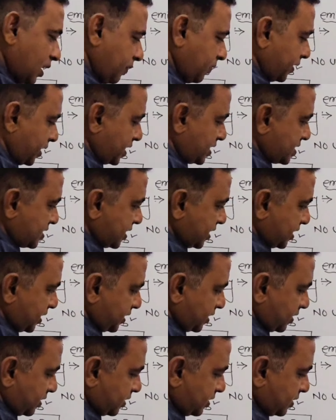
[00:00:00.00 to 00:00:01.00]
if it is
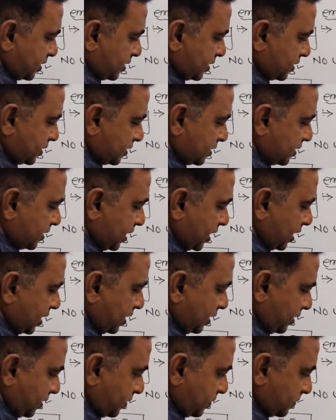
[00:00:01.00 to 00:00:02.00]
E,
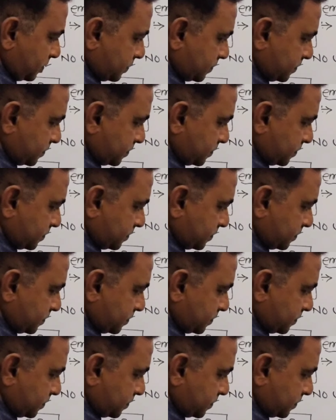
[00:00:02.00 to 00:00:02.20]
then